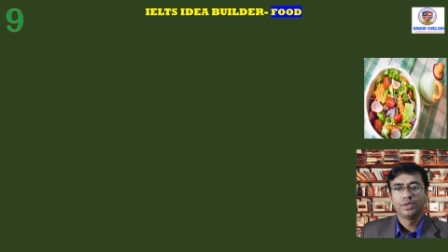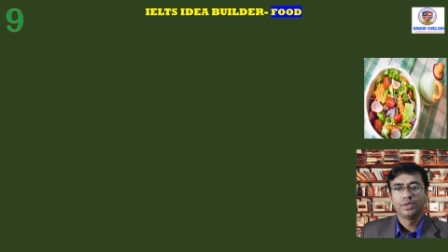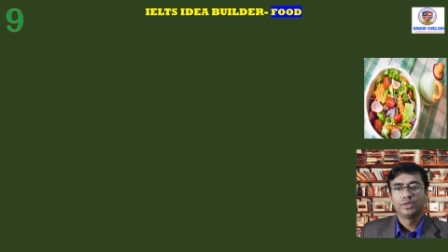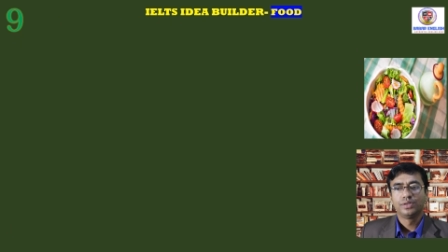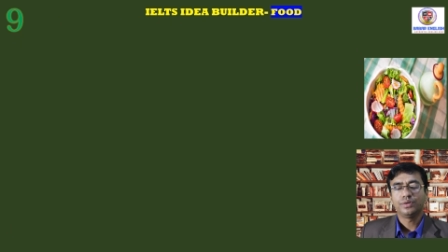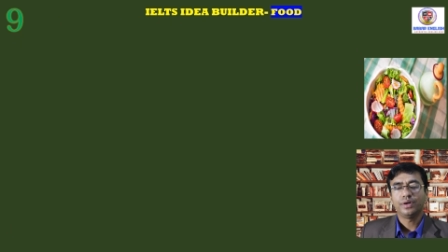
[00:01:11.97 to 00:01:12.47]

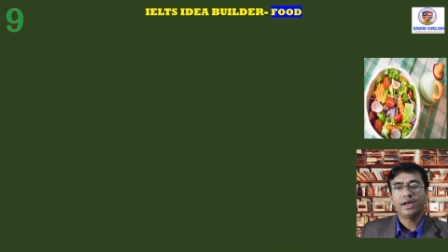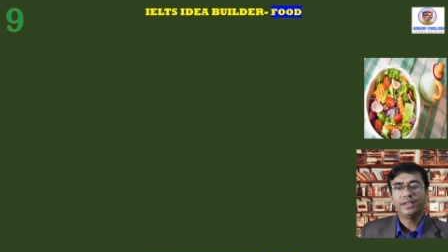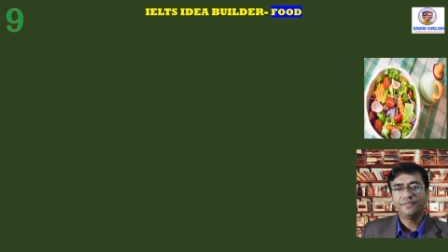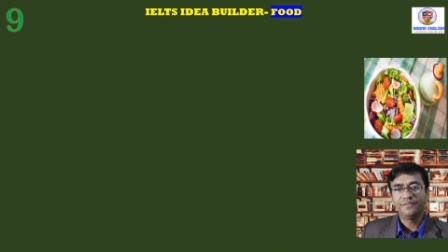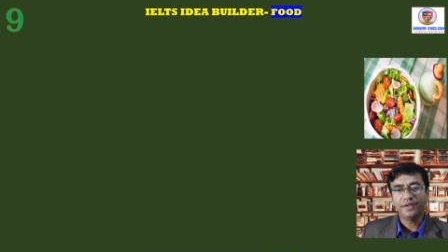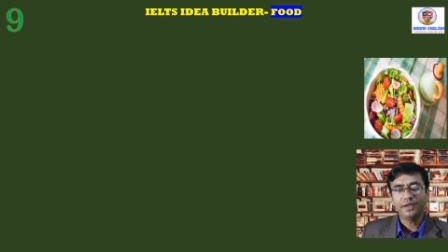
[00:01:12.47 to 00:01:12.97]
So at the
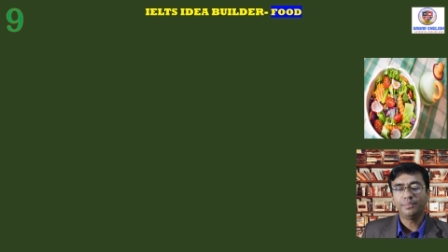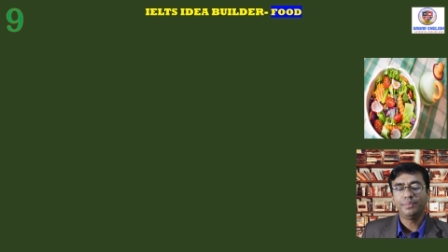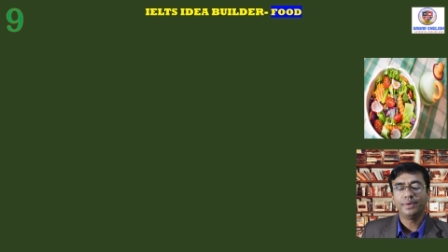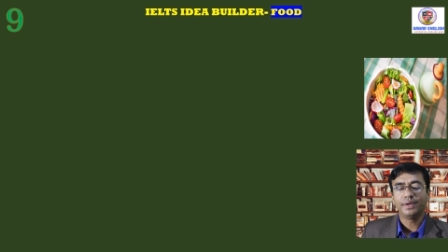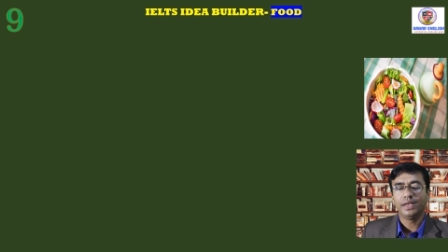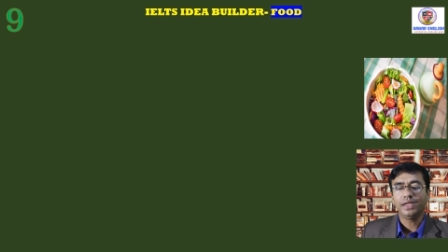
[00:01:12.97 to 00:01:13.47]
very
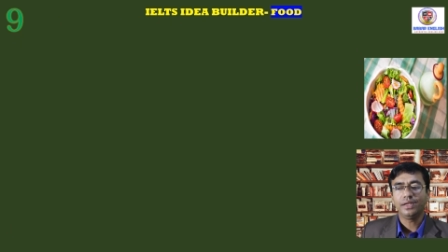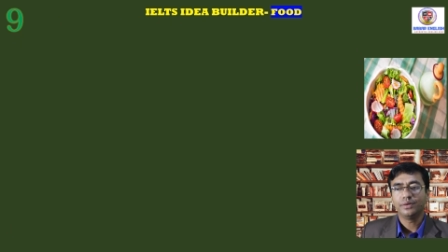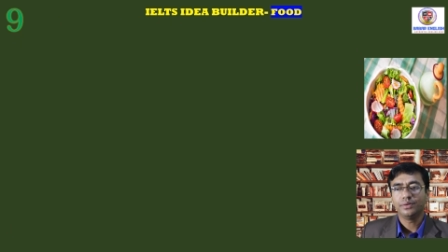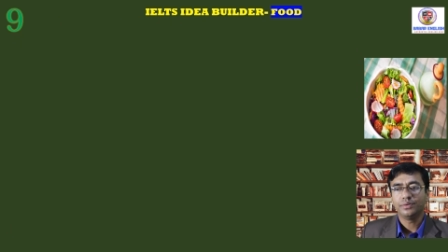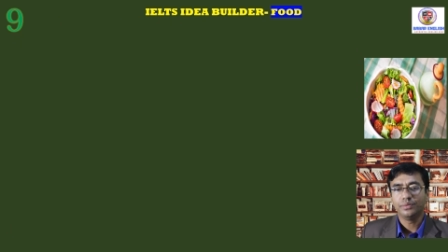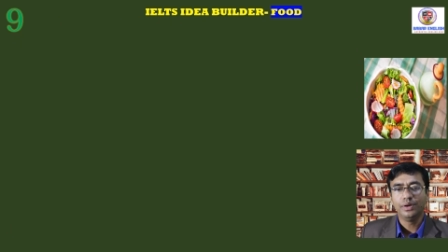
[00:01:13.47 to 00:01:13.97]
beginning,
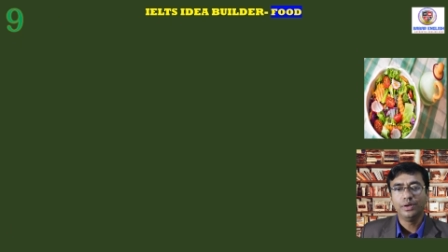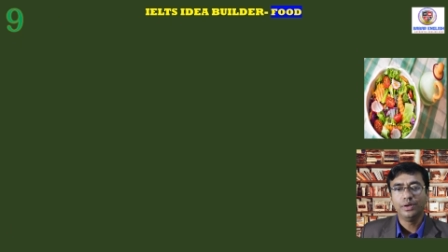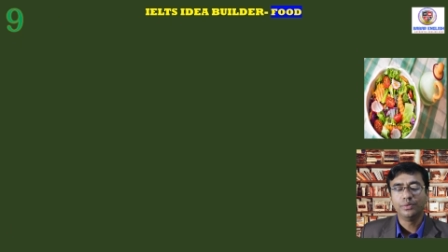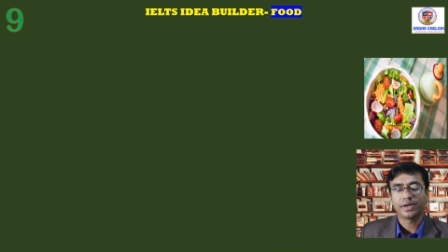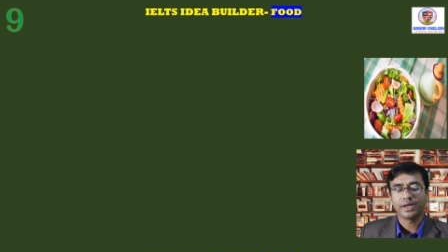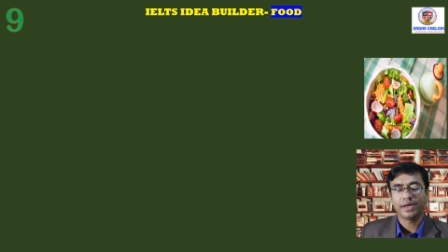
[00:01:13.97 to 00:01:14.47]
we will
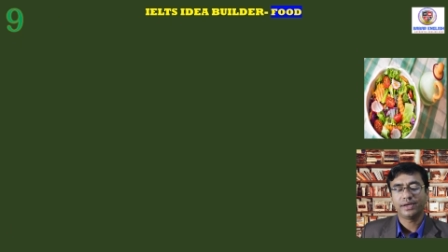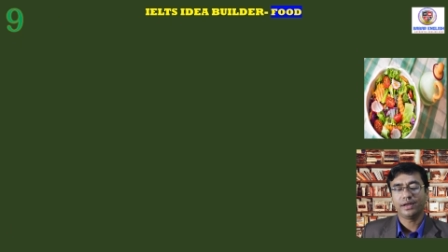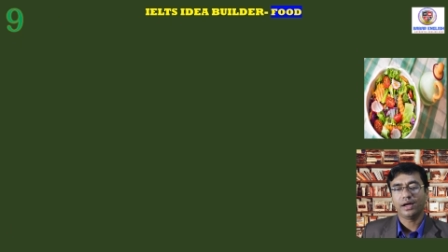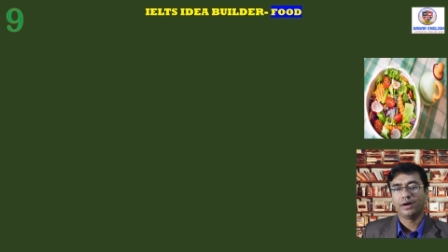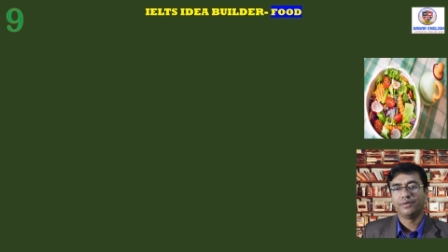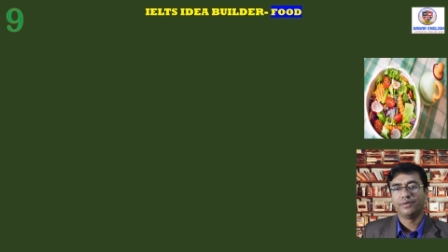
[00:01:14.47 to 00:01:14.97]
look at
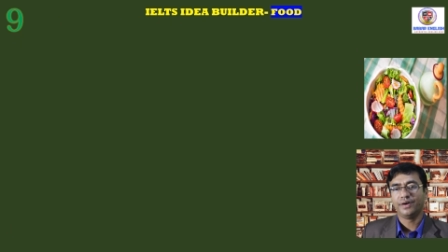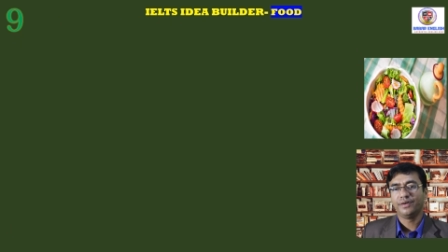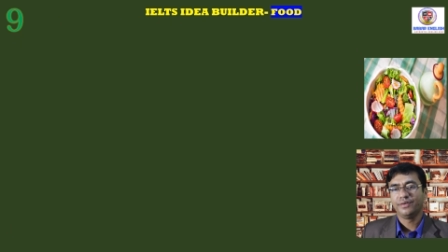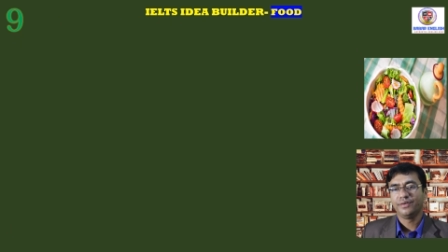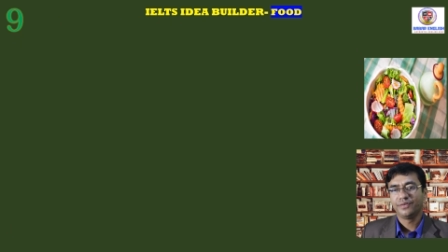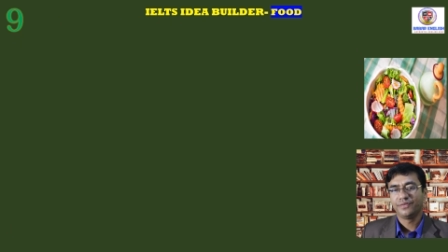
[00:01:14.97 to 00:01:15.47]
our
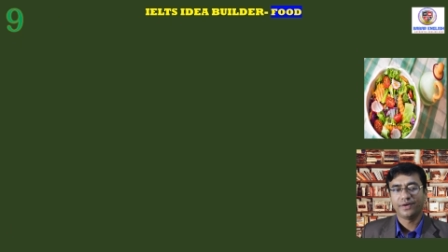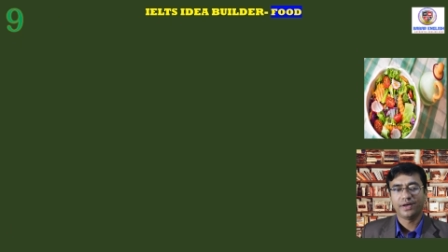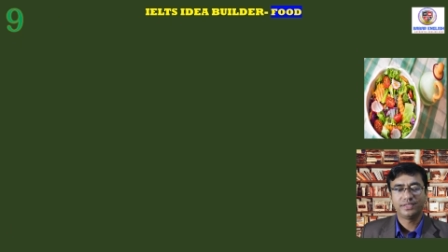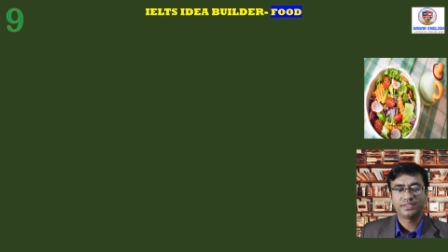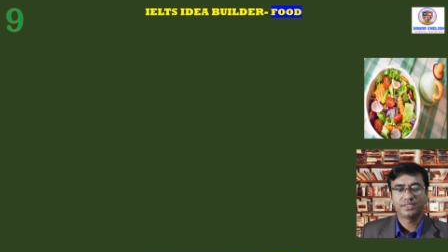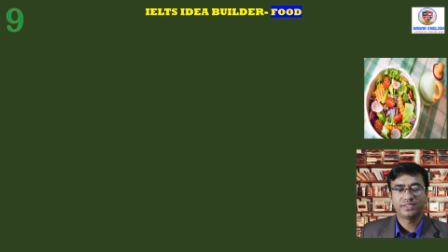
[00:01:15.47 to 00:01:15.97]

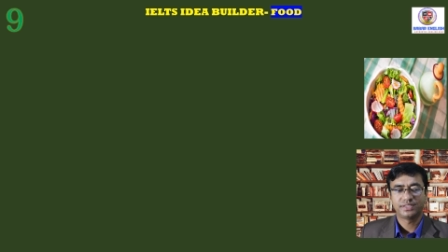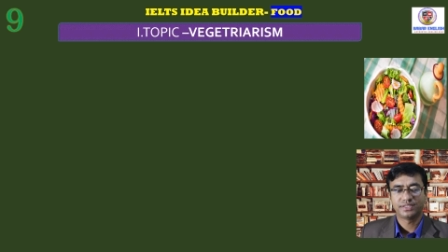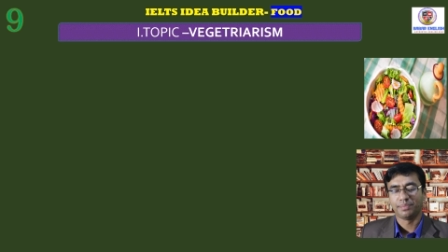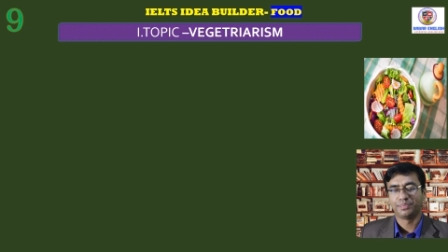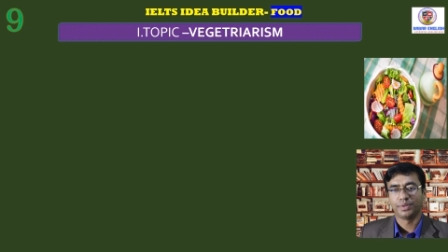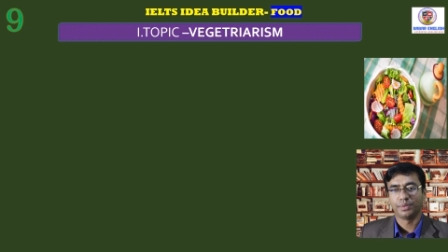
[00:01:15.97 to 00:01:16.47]
first
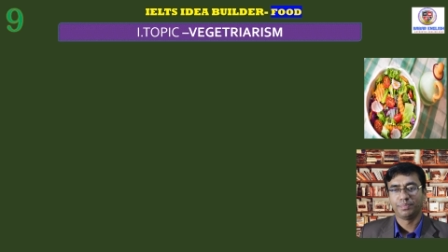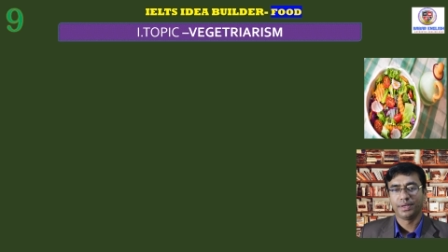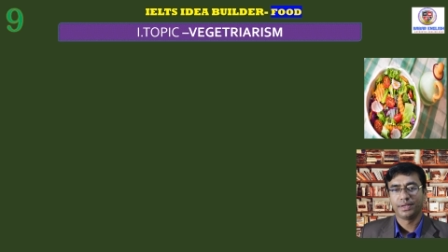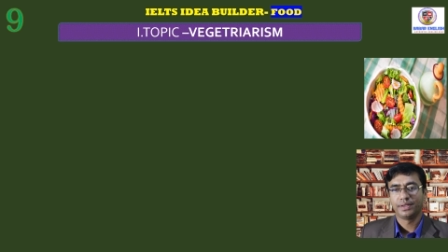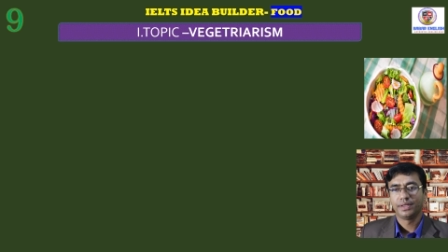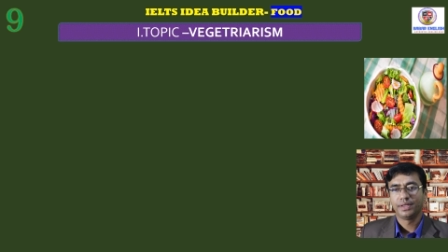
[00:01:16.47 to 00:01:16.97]
subtopic,
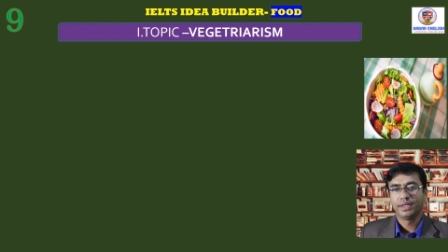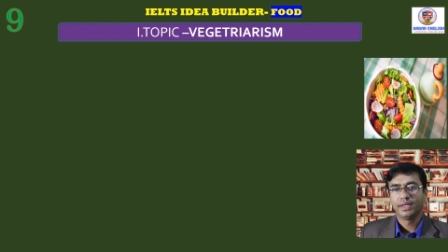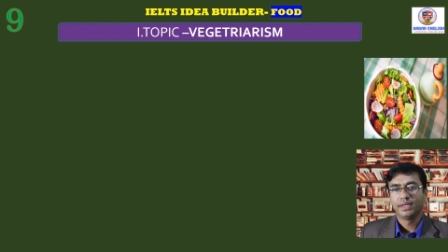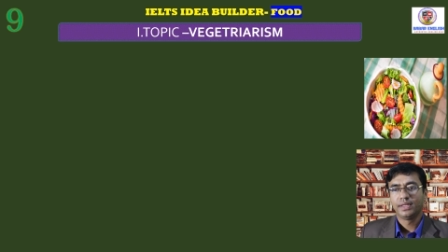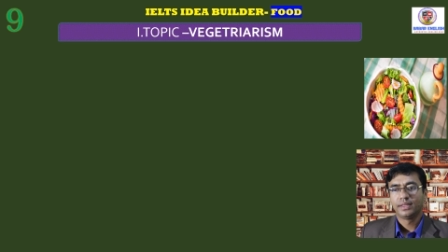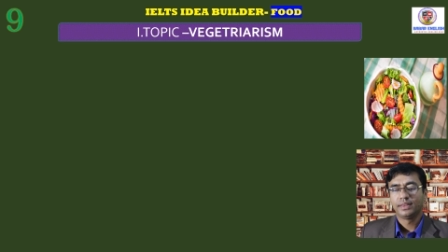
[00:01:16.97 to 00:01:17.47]

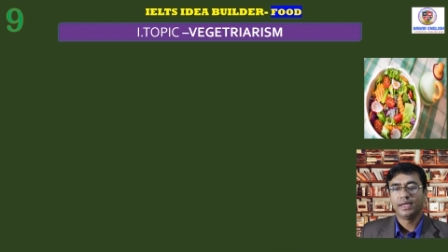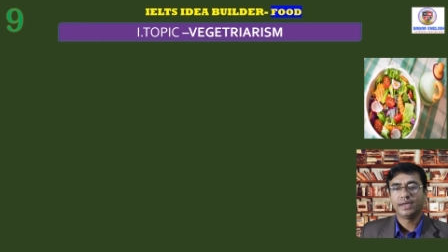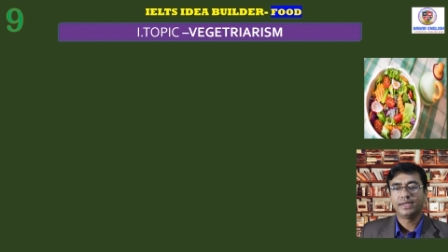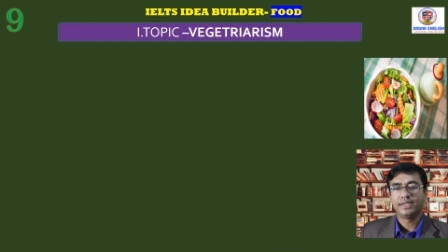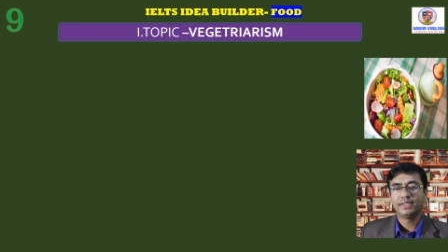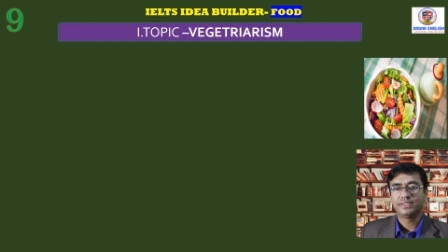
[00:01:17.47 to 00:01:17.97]
that
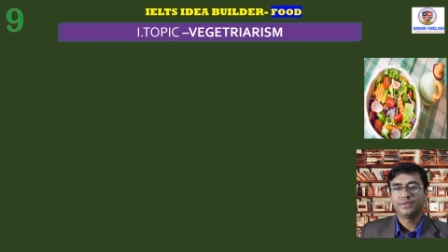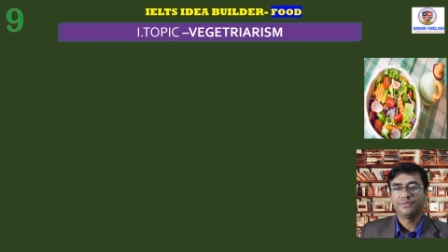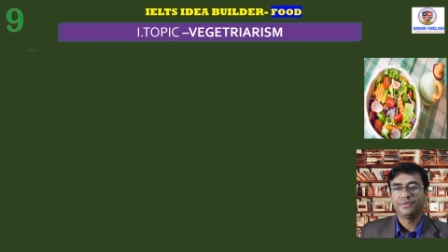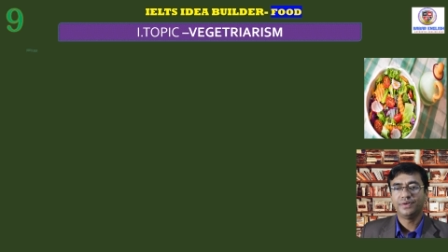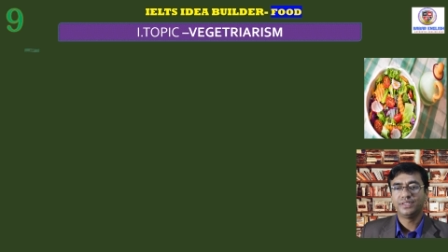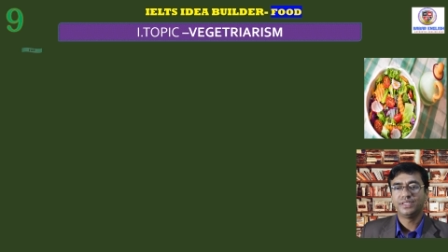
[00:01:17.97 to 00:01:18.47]
is
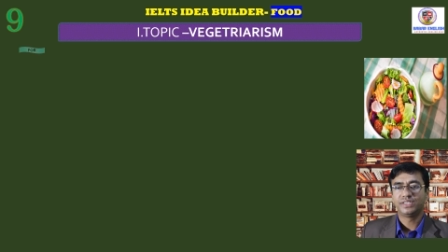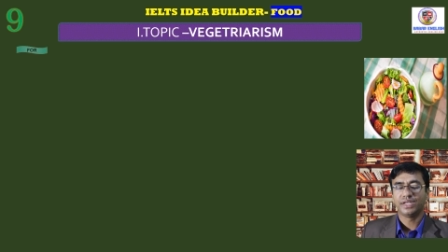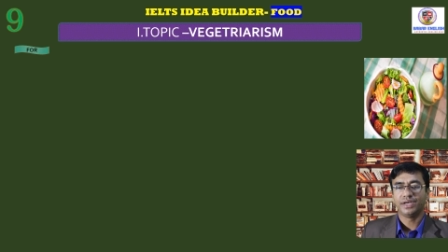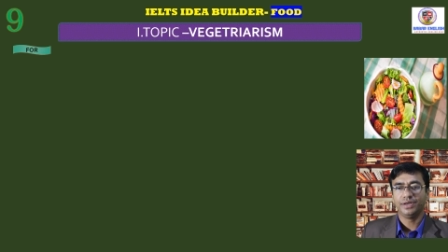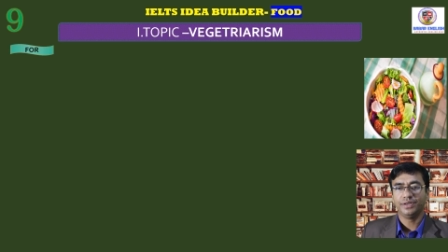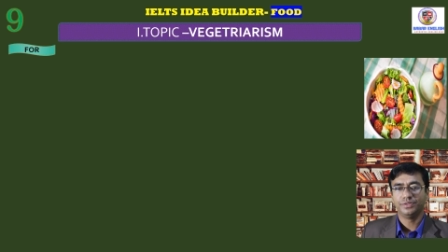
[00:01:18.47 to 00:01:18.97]

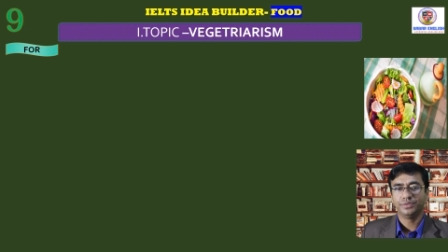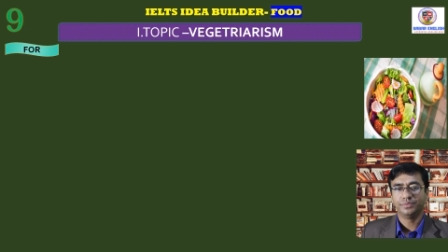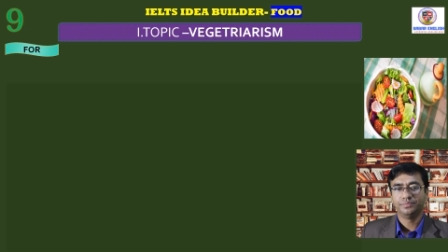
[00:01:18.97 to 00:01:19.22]
vegetarianism.